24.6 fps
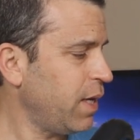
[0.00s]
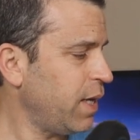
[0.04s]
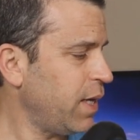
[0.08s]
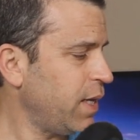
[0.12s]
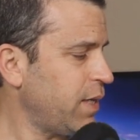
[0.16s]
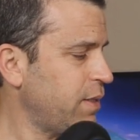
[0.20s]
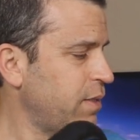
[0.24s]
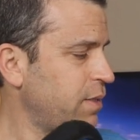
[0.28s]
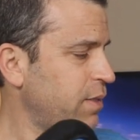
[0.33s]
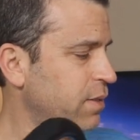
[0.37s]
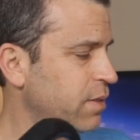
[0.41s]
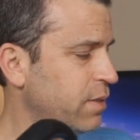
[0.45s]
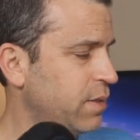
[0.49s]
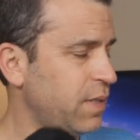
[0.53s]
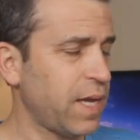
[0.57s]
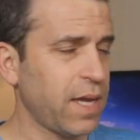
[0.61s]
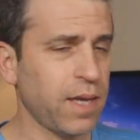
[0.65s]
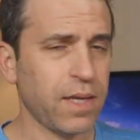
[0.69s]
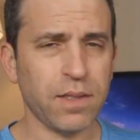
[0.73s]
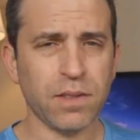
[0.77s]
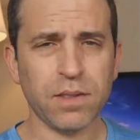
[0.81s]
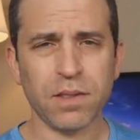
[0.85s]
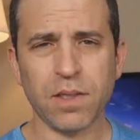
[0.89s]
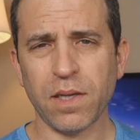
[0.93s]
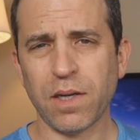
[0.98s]
It
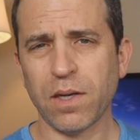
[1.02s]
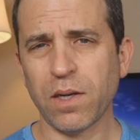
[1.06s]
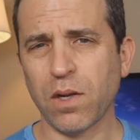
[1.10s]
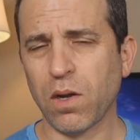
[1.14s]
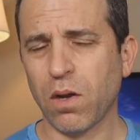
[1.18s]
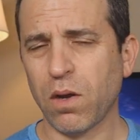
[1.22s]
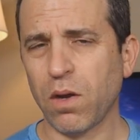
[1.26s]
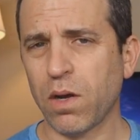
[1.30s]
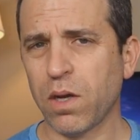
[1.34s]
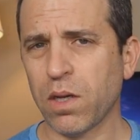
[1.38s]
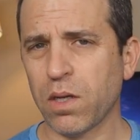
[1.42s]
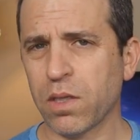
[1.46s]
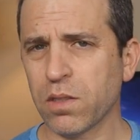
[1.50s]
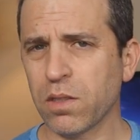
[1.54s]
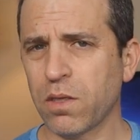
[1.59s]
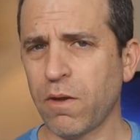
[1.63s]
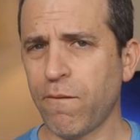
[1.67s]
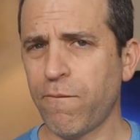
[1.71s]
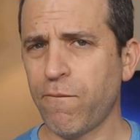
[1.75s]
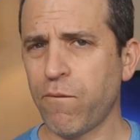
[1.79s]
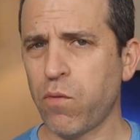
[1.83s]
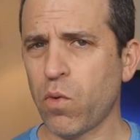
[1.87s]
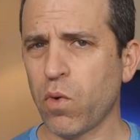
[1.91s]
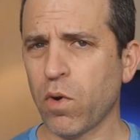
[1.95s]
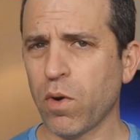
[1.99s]
says and it calls
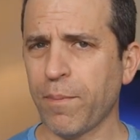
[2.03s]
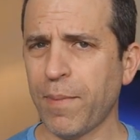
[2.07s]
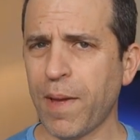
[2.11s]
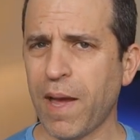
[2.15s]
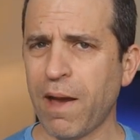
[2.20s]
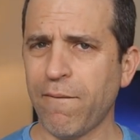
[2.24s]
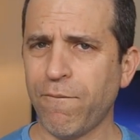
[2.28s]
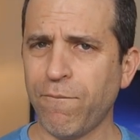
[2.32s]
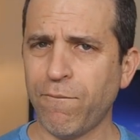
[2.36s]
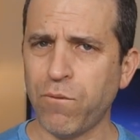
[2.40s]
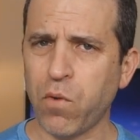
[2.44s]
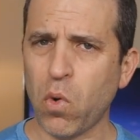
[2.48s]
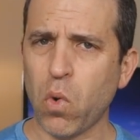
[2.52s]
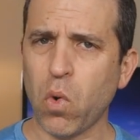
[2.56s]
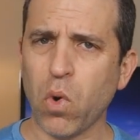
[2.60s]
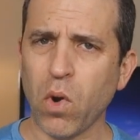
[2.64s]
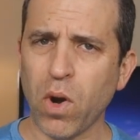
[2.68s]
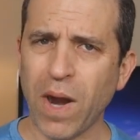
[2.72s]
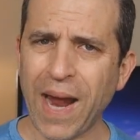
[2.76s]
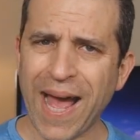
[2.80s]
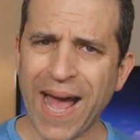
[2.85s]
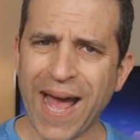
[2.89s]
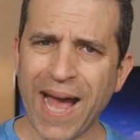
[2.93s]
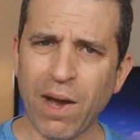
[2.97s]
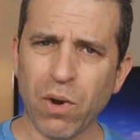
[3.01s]
for about
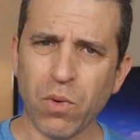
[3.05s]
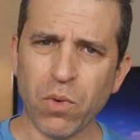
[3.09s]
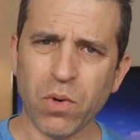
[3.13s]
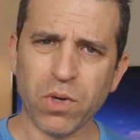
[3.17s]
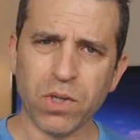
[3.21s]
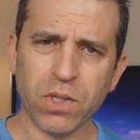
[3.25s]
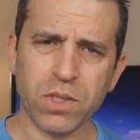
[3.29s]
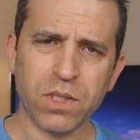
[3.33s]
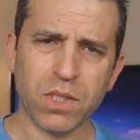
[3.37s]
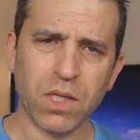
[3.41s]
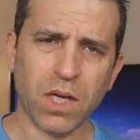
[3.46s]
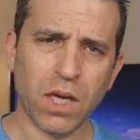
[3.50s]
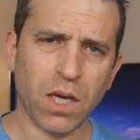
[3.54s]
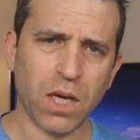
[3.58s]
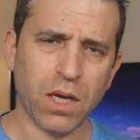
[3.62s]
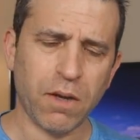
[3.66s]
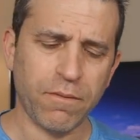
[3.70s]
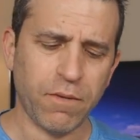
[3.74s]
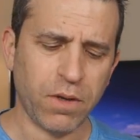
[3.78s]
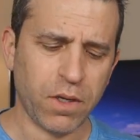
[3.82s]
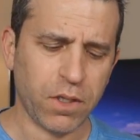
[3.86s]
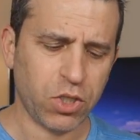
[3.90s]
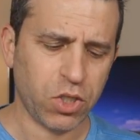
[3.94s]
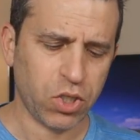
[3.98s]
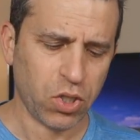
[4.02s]
four hours
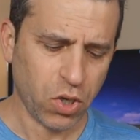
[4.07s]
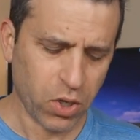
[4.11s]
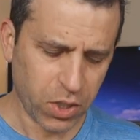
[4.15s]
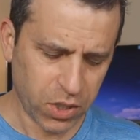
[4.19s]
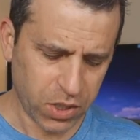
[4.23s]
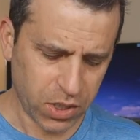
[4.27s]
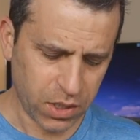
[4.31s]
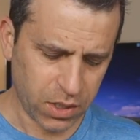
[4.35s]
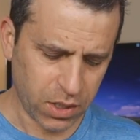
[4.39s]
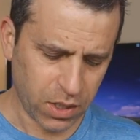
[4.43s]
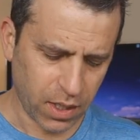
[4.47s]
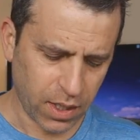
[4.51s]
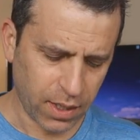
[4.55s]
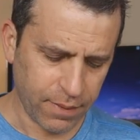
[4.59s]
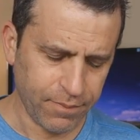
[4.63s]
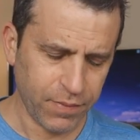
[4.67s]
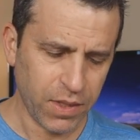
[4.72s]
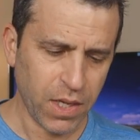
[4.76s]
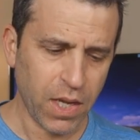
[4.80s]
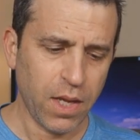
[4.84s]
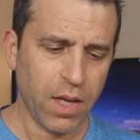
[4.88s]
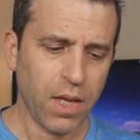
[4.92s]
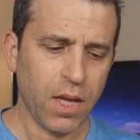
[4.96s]
of charging time.